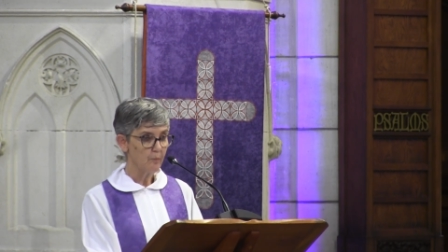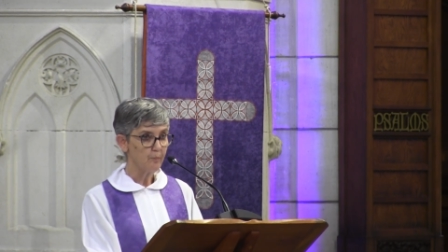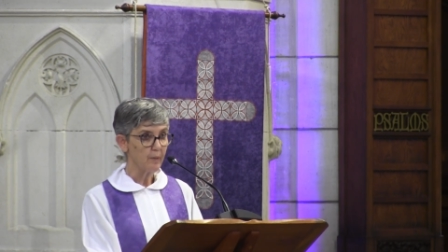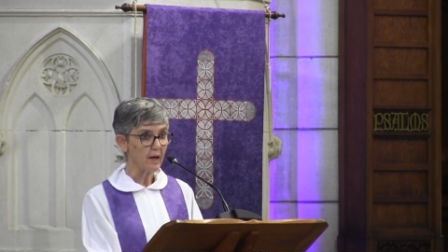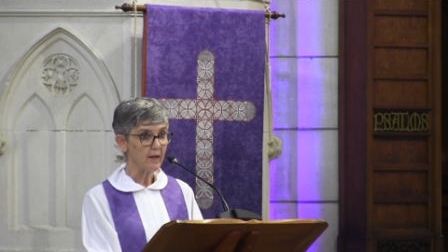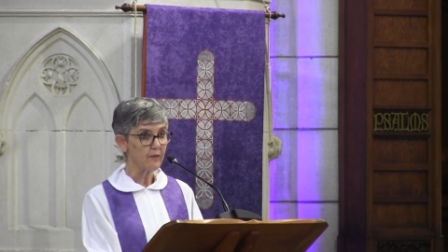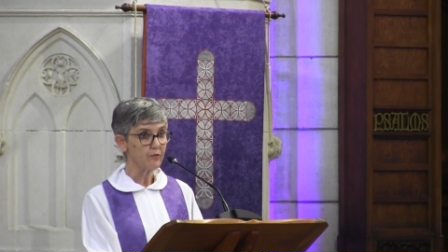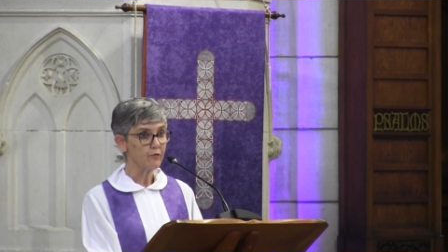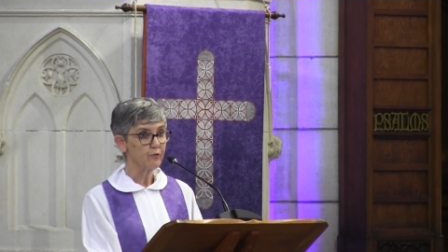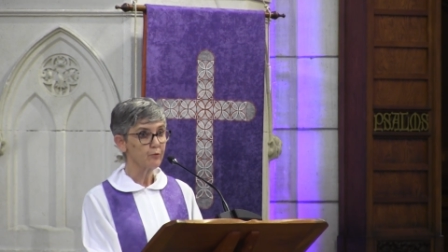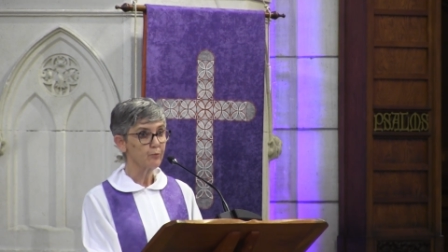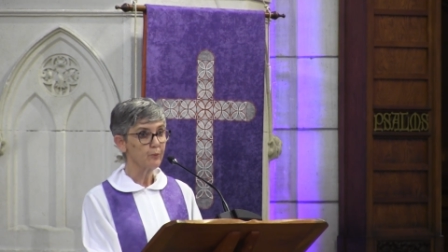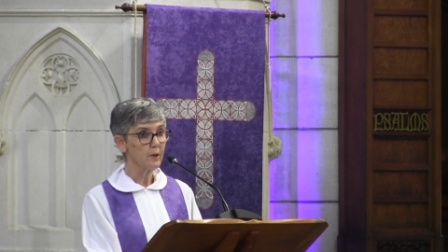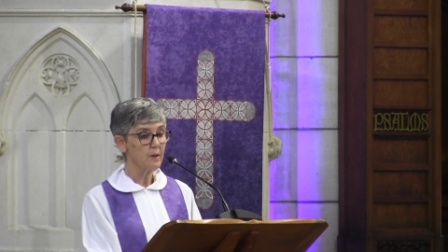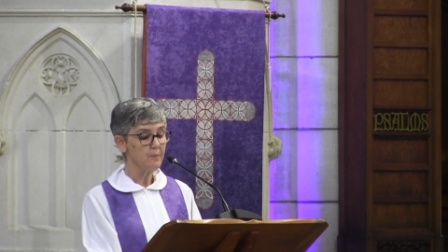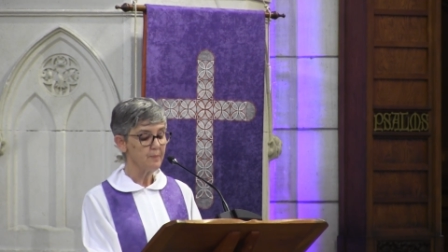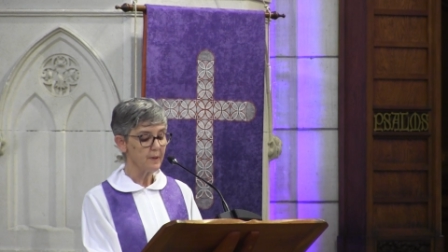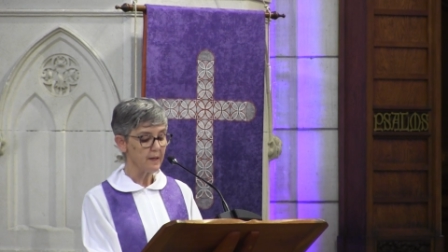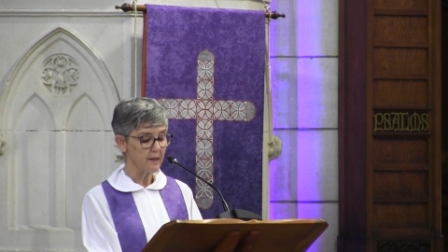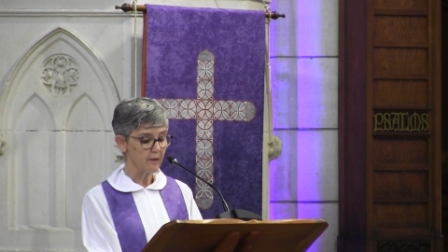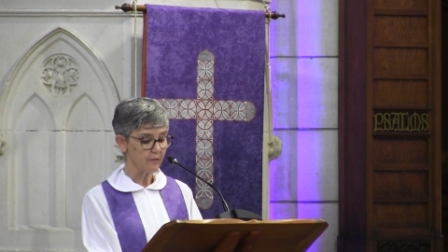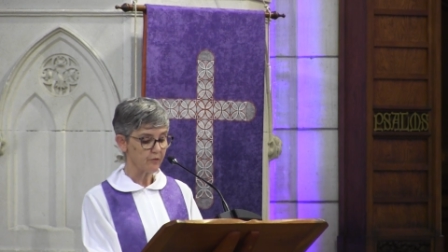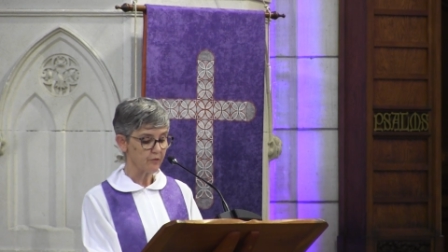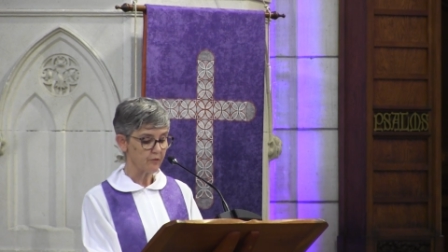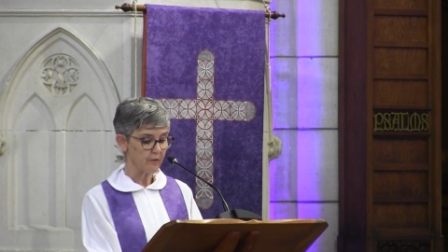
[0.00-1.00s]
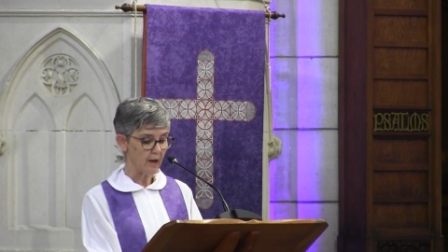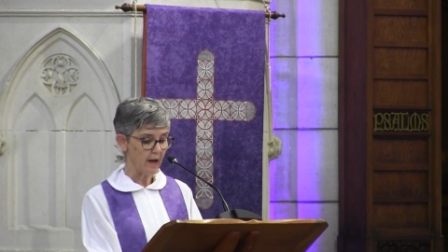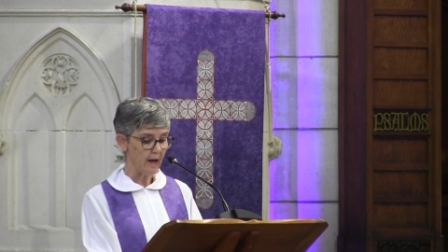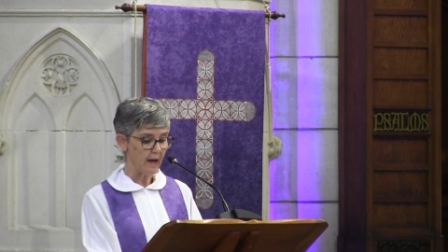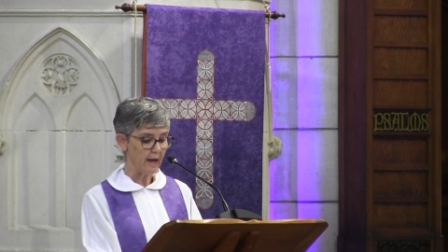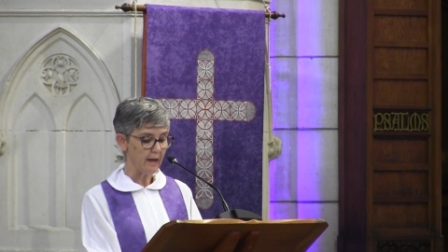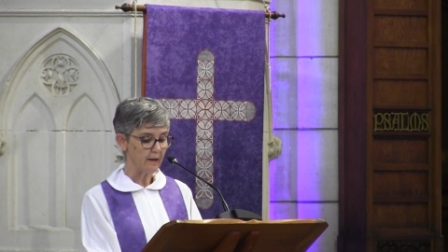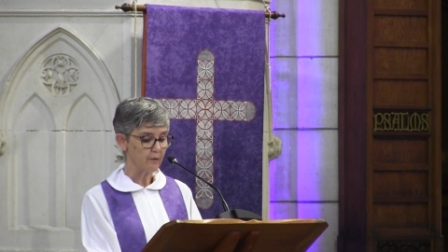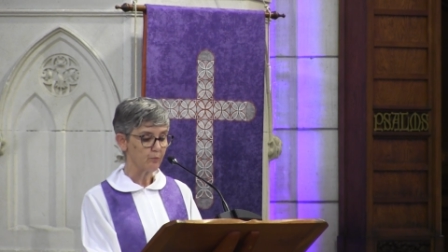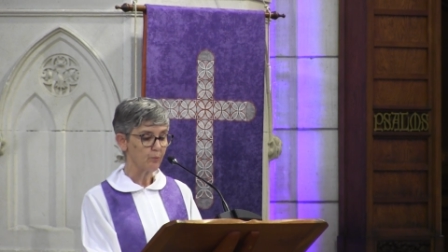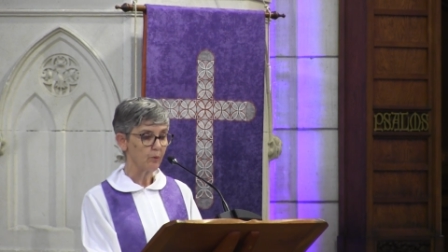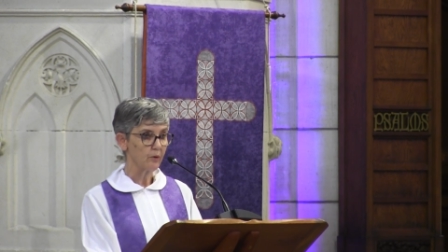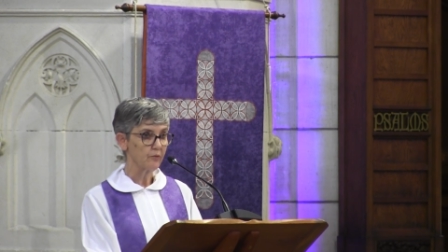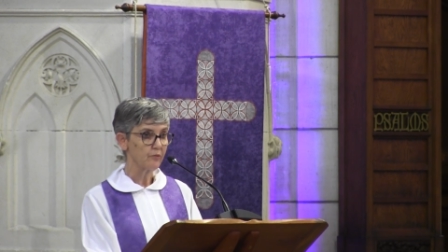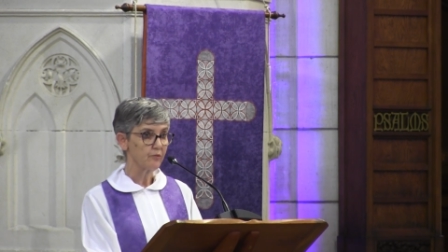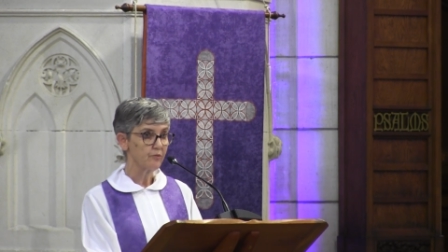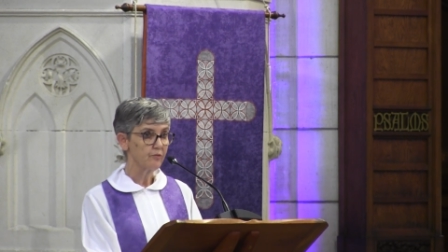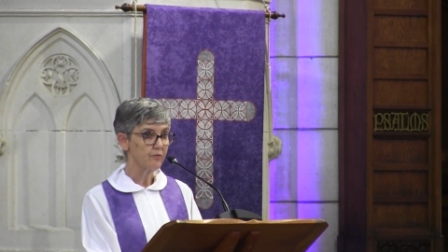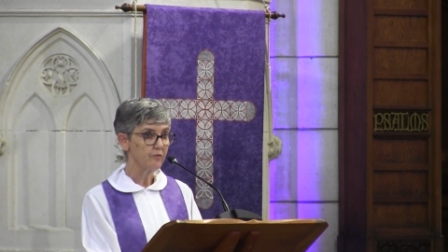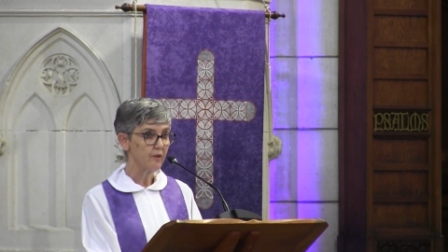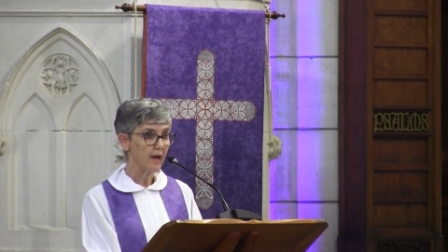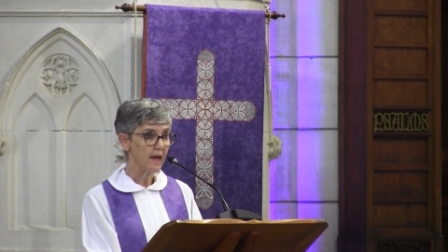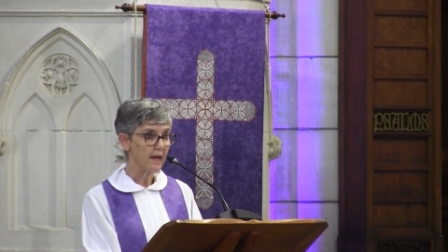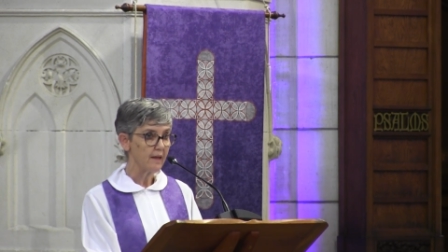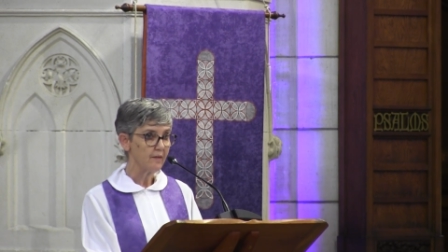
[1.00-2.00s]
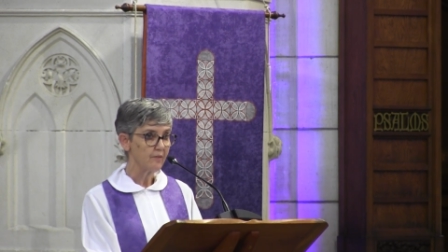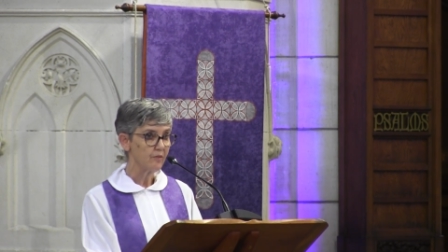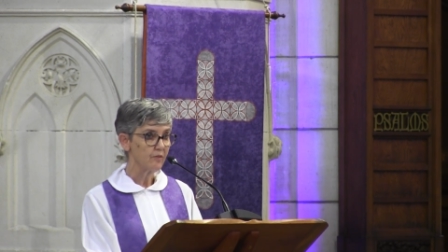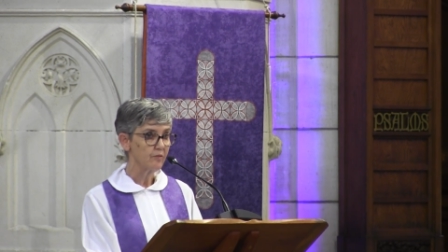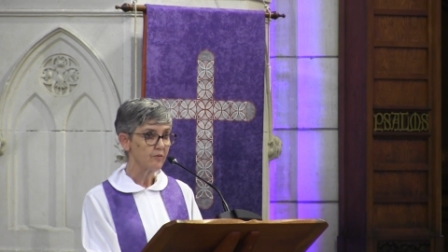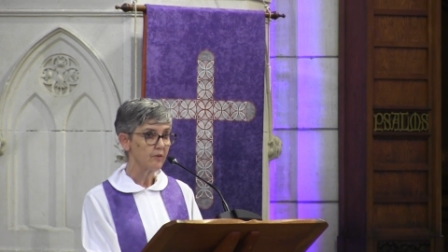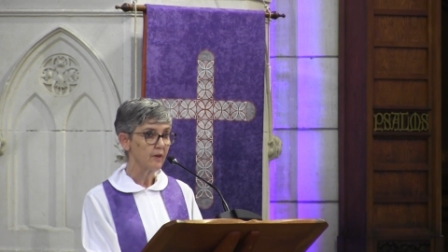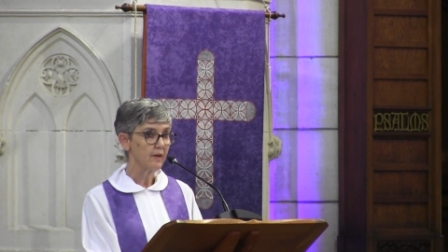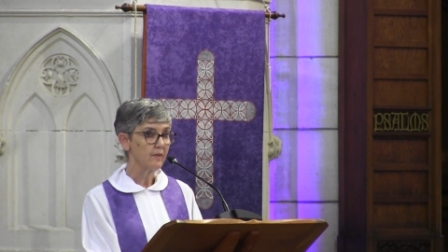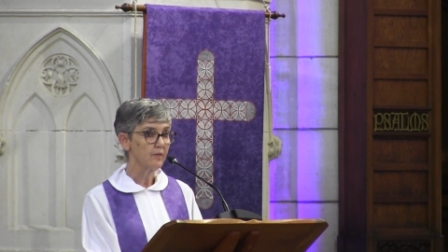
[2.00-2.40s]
by sweeping aside what stands